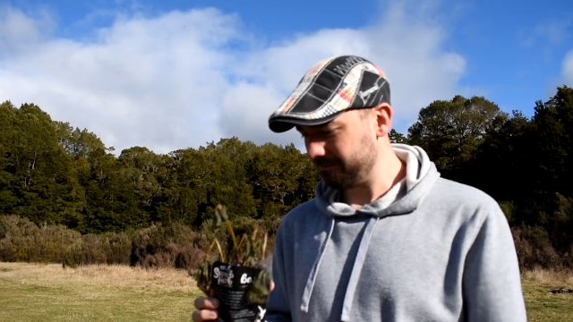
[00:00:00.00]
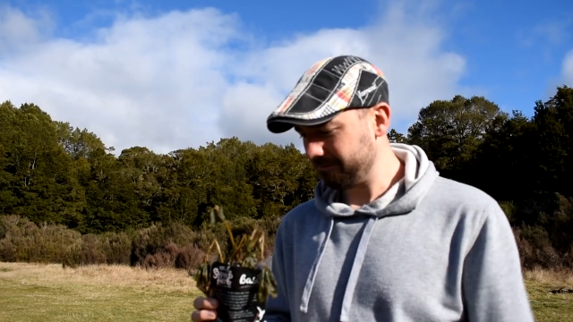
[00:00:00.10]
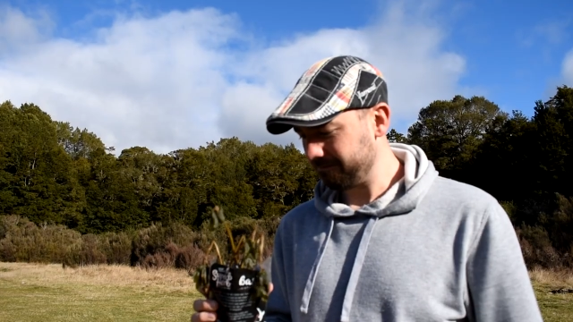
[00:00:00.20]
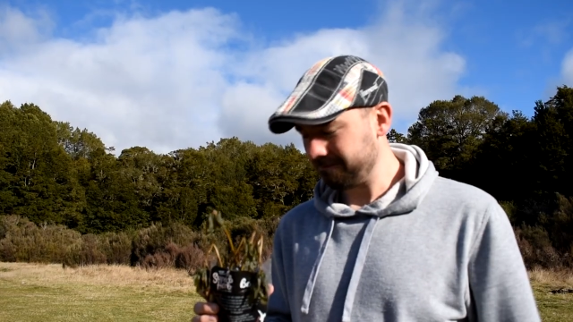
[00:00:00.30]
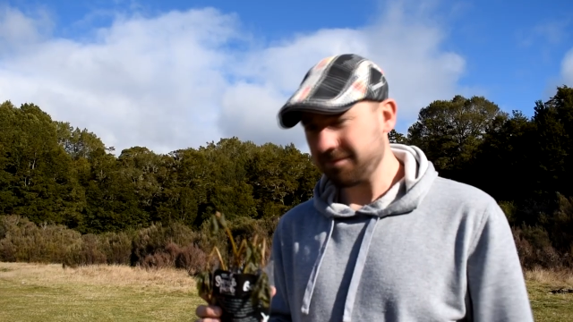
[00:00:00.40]

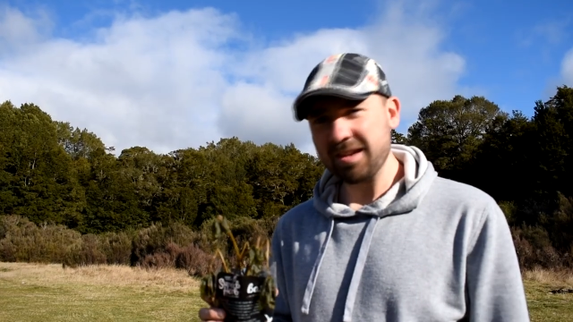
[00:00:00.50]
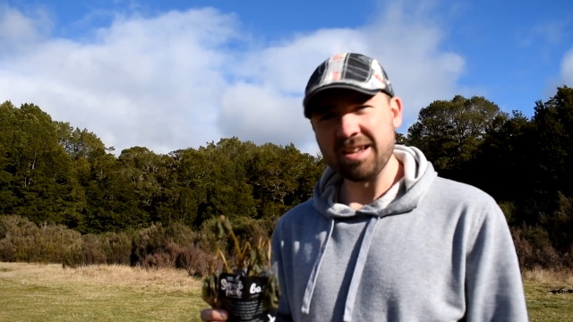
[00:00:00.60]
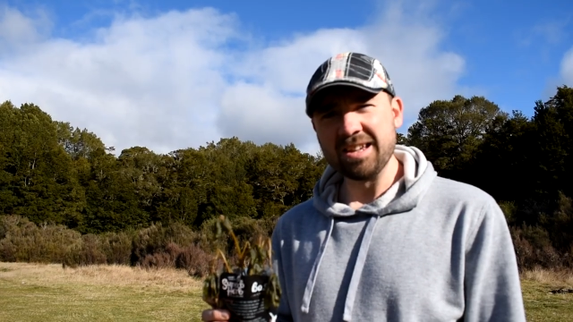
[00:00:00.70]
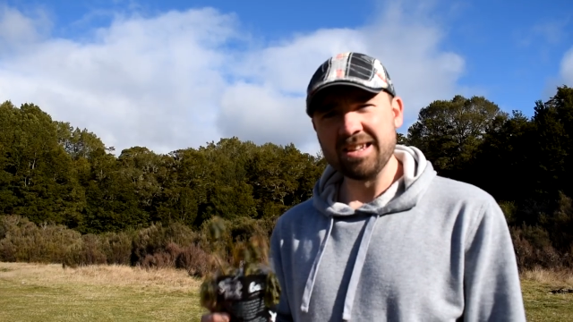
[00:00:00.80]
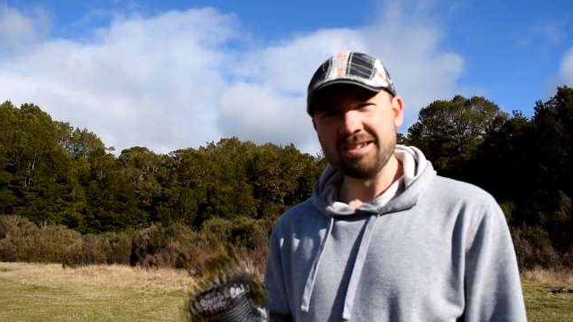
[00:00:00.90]

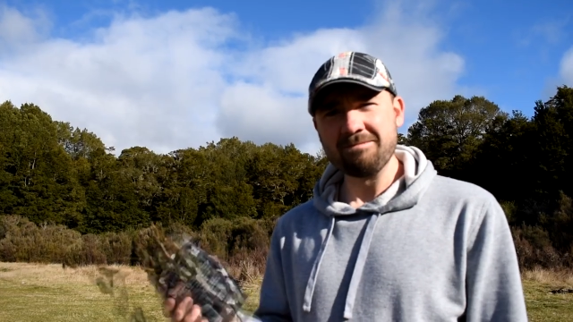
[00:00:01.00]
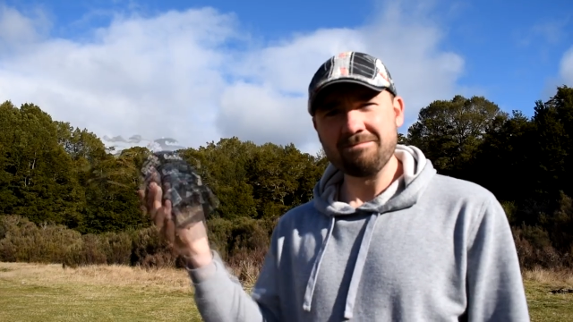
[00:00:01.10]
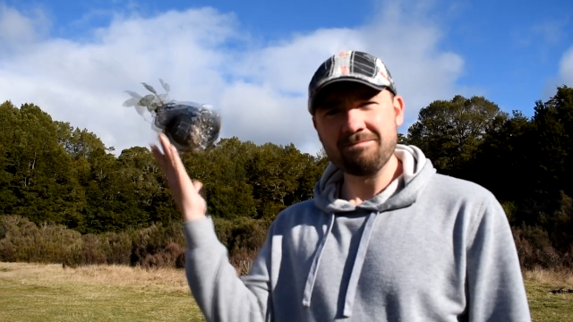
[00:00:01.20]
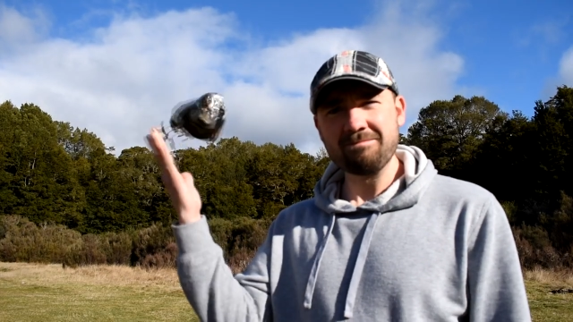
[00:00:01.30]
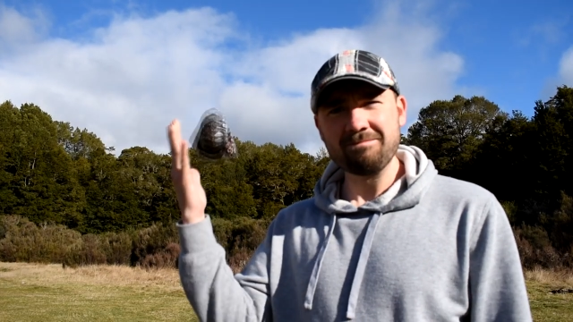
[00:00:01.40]

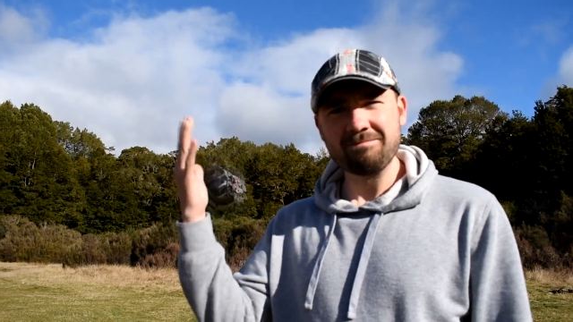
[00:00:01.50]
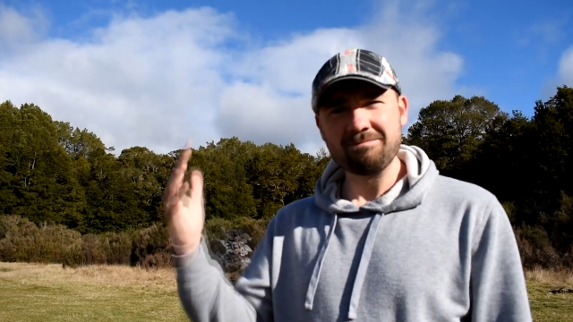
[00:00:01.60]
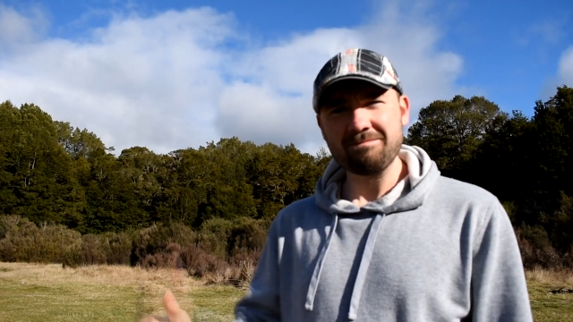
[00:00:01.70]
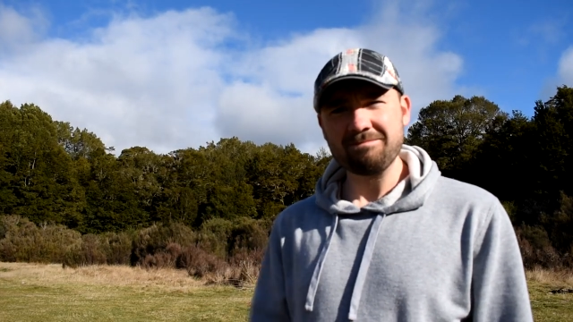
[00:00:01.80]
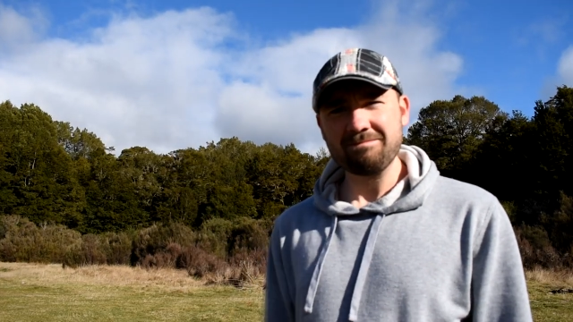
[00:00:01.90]

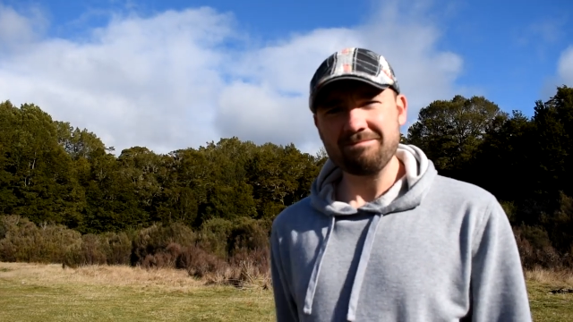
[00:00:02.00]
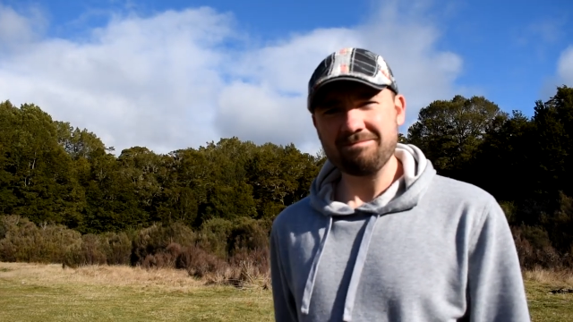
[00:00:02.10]
(silence)